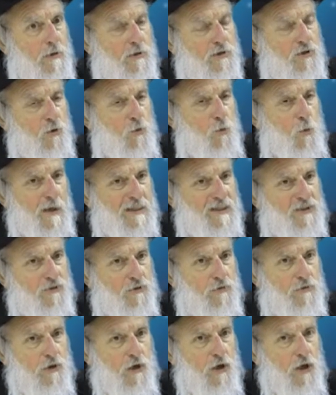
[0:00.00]
It's a
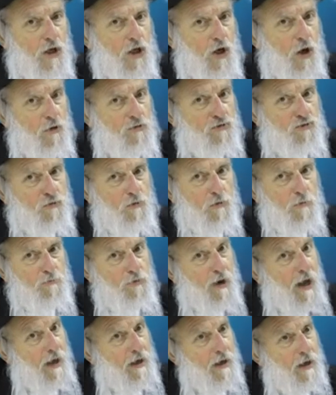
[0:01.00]
Western cultural
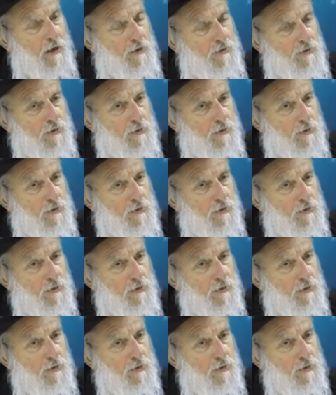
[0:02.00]
product.